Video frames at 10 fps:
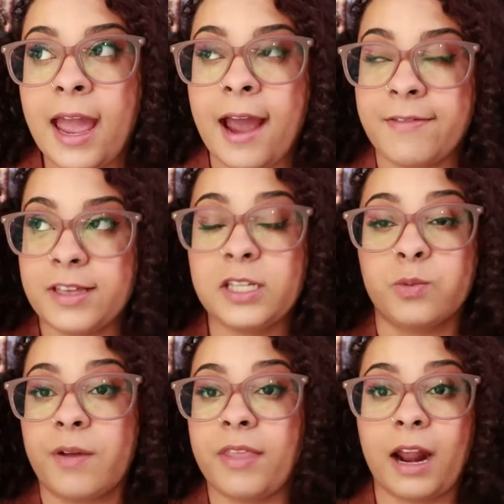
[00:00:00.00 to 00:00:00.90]
and this is
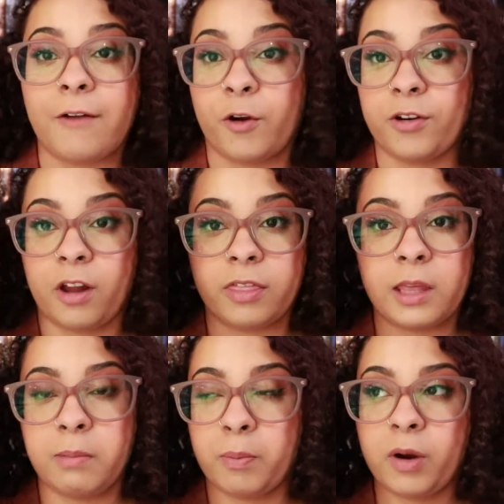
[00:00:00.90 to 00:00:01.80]
one that I've heard
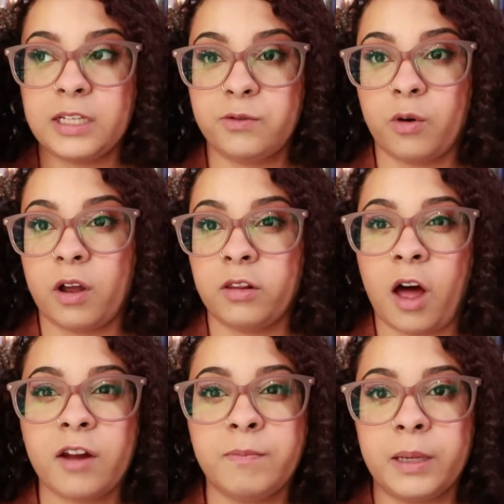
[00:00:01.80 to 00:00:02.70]
nothing but praise for. A
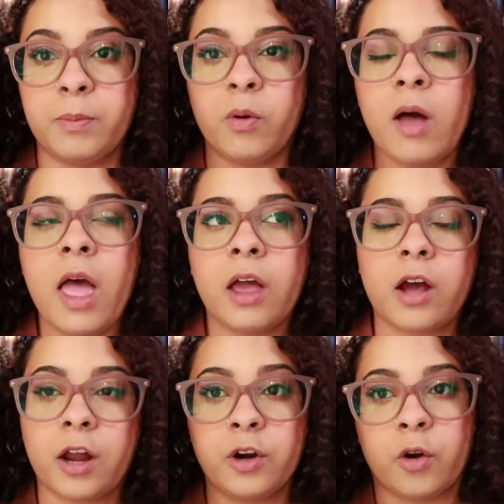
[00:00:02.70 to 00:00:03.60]
lot of people
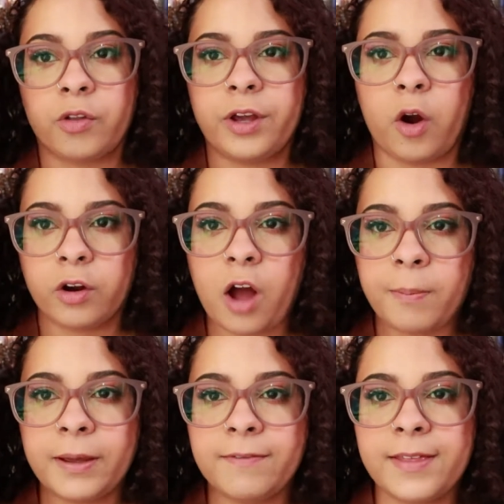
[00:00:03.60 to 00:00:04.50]
got an early art
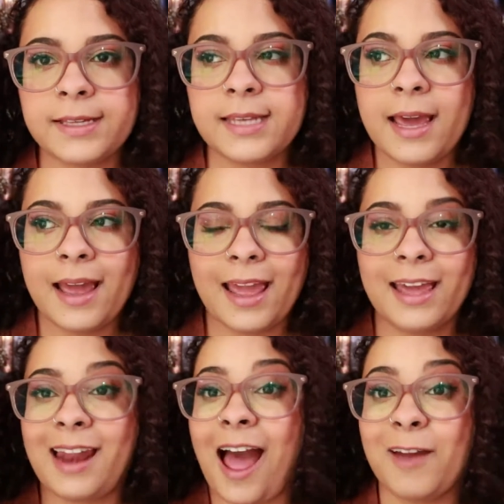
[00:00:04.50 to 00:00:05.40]
copy of this
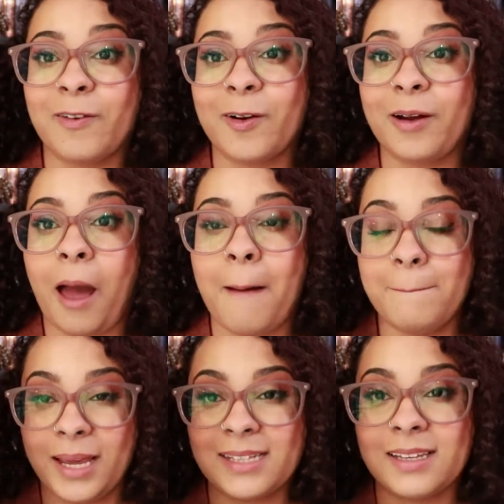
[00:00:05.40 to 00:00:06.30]
and I've heard
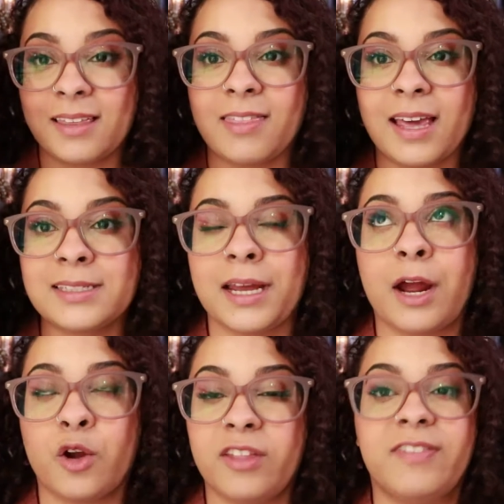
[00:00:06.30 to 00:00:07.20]
amazing things and I
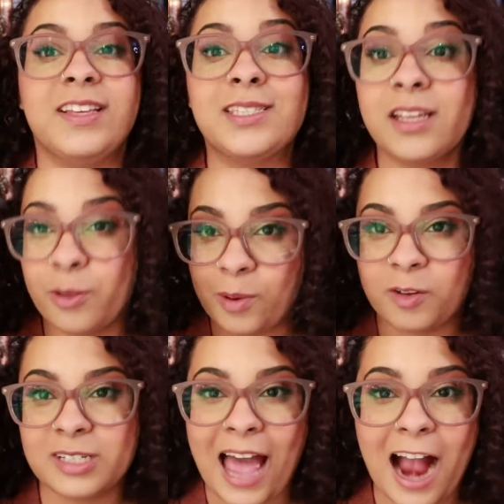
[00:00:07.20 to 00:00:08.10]
heard that this thriller
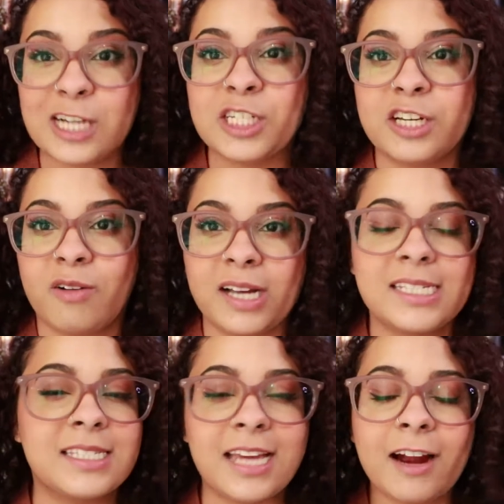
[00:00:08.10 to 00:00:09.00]
is actually quite
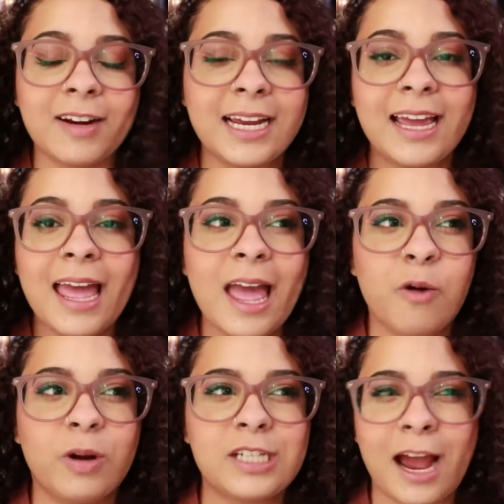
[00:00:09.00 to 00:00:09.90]
scary
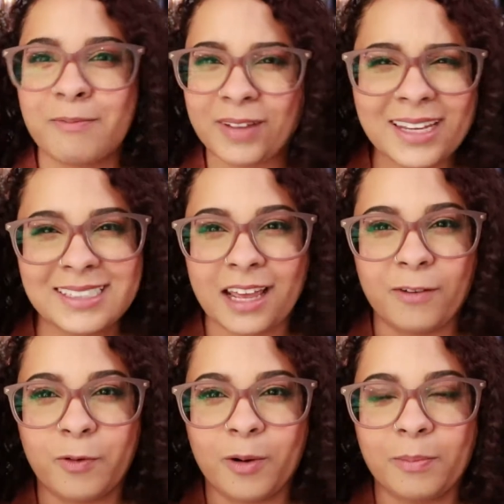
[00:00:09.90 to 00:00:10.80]
which I'm really excited
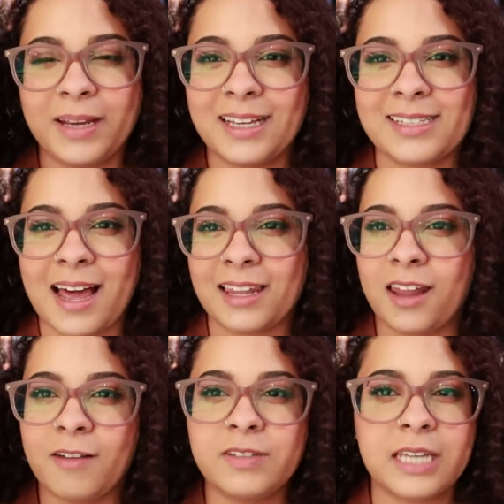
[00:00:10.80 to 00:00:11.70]
for because I
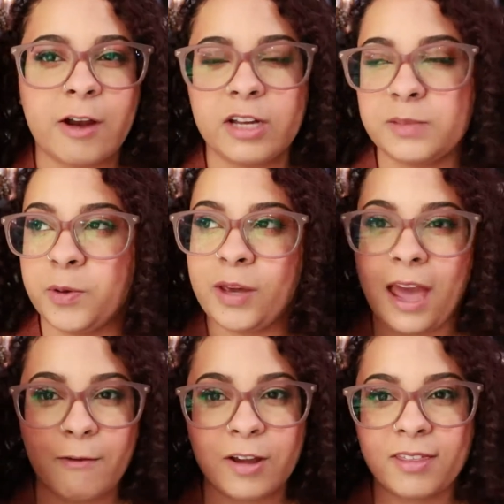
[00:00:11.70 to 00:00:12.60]
love scary spooky
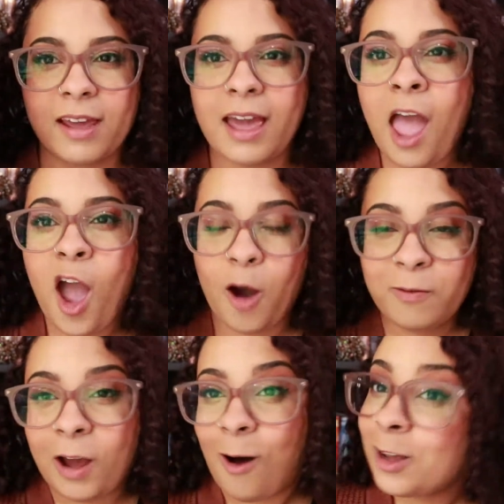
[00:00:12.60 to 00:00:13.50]
everything.
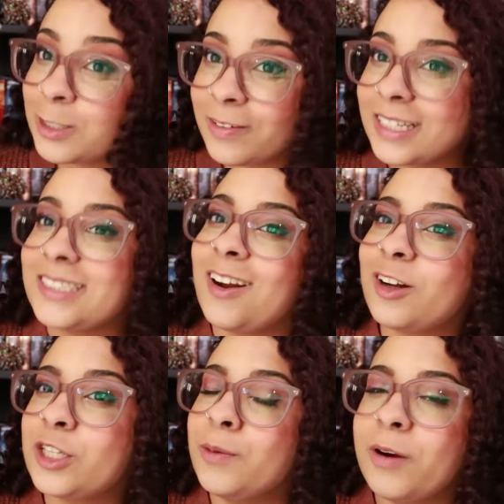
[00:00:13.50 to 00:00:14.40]
Hopefully I'll also read this in
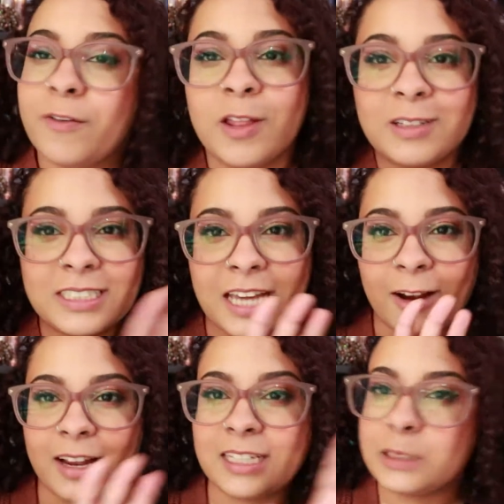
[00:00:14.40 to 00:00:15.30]
October for those
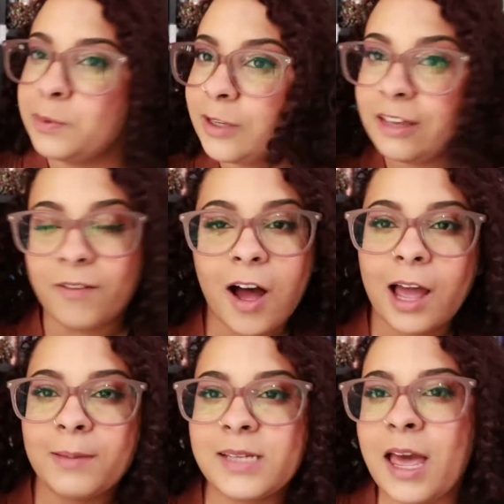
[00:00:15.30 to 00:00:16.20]
scary spooky
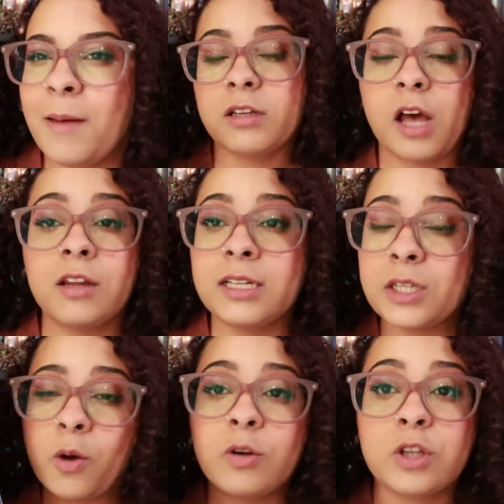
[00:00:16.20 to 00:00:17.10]
vibes Alyssa
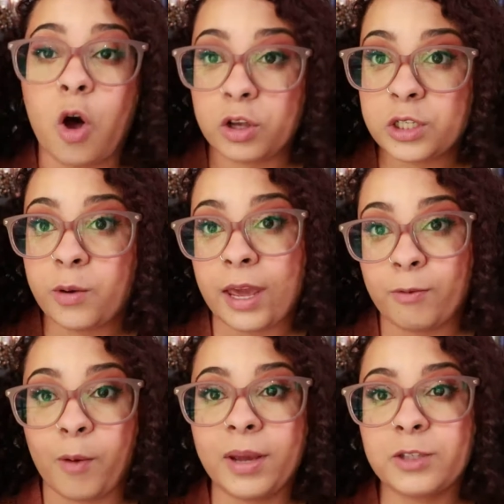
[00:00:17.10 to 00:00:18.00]
Cole's also a
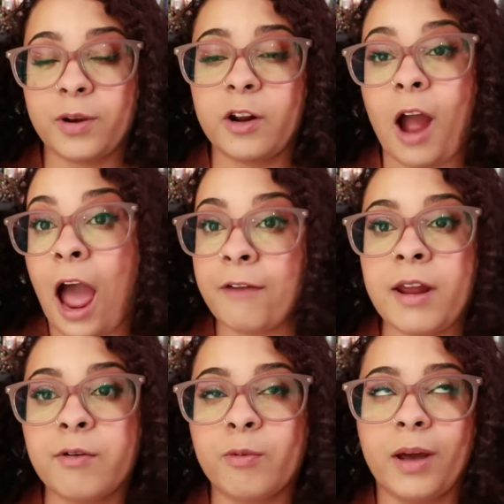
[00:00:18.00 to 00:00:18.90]
romance writer. I've
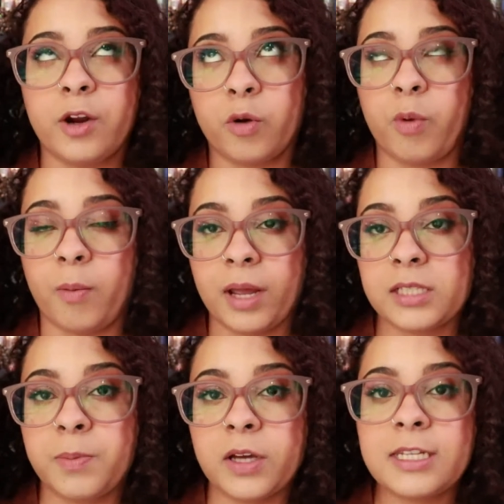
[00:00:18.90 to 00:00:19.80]
never read her romance
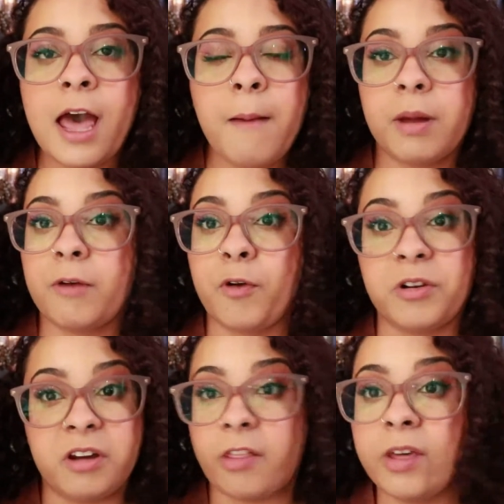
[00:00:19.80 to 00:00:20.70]
books, but I've heard
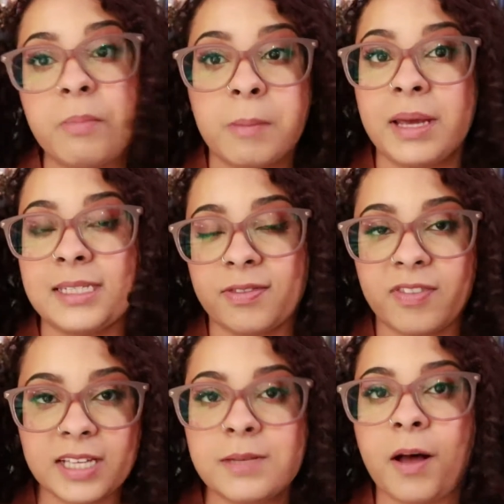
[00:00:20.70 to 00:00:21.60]
nothing but amazing
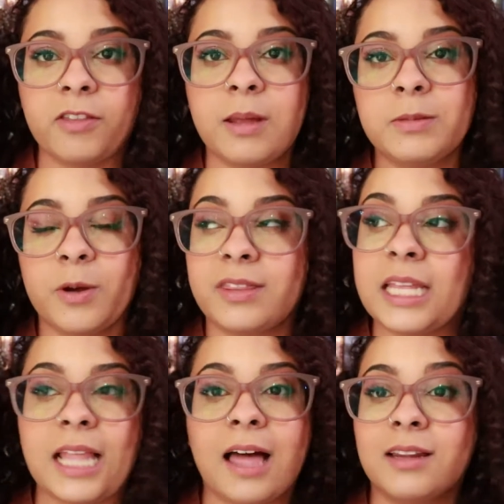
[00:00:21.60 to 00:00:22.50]
things about them, so I think that